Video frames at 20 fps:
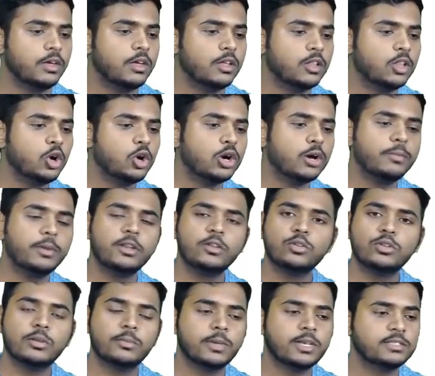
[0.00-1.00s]
Now coming to
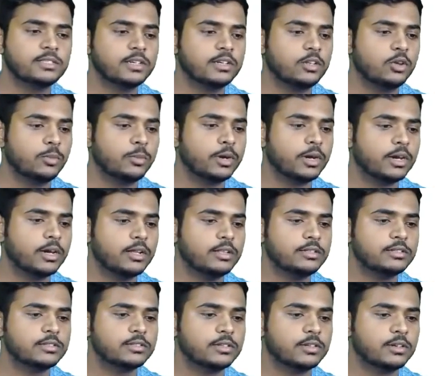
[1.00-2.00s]
the basic
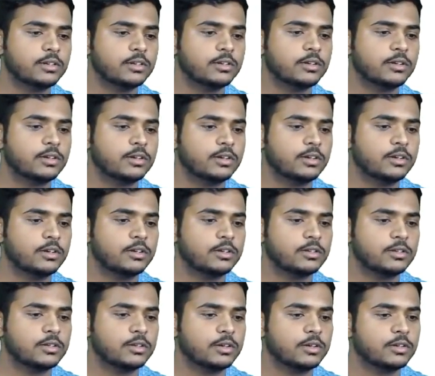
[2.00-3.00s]
numericals
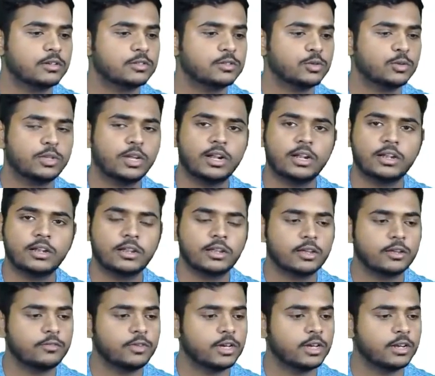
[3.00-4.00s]
so that
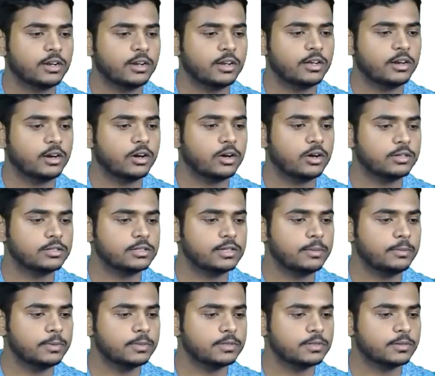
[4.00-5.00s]
we can clear our
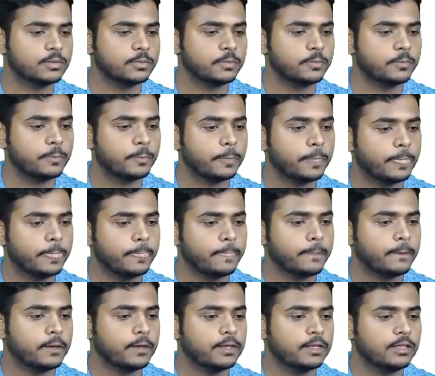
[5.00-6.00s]
concepts.
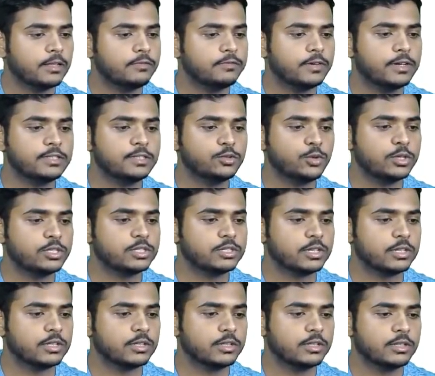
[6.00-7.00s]
The first
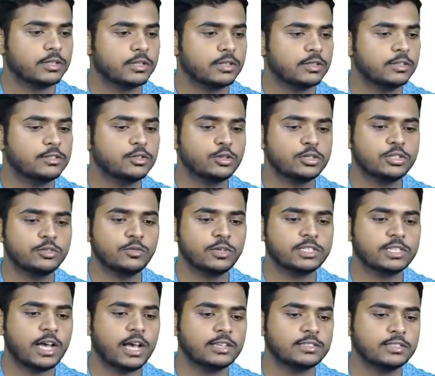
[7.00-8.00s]
question. This question was
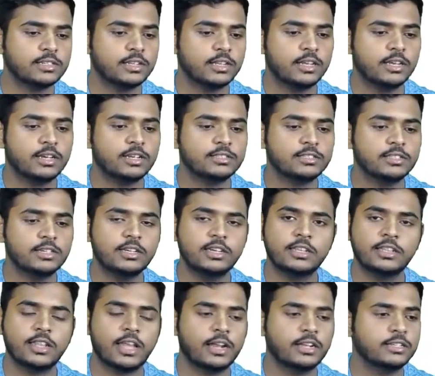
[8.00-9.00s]
asked in EAC in
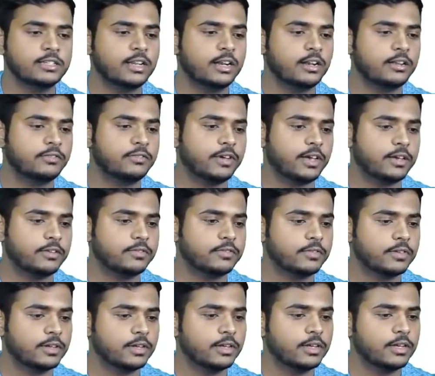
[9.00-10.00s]
1995.
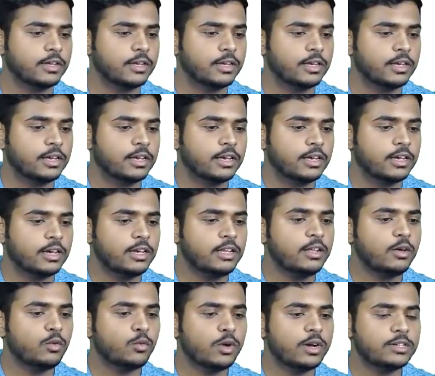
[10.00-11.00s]
In
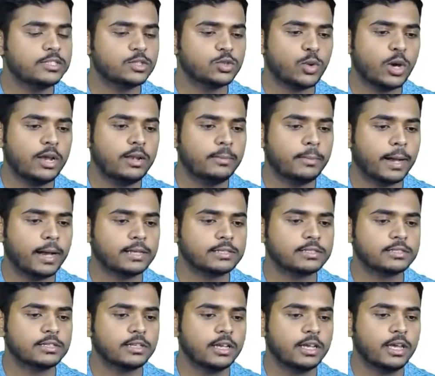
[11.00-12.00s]
a wet soil
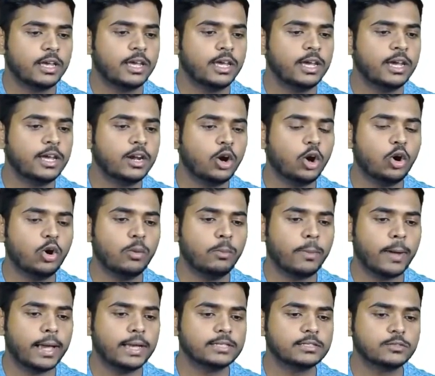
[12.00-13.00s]
mass, air
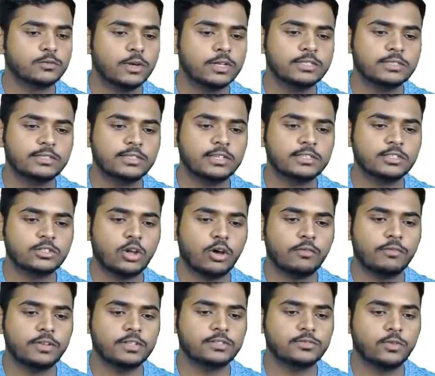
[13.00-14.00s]
occupies 1/6 of
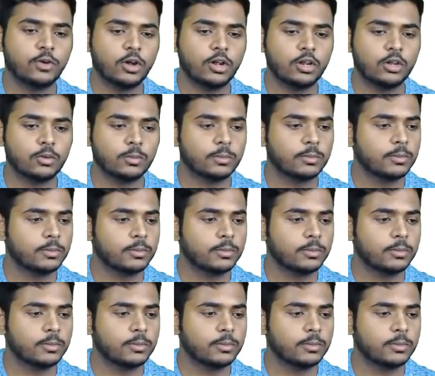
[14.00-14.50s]
its volume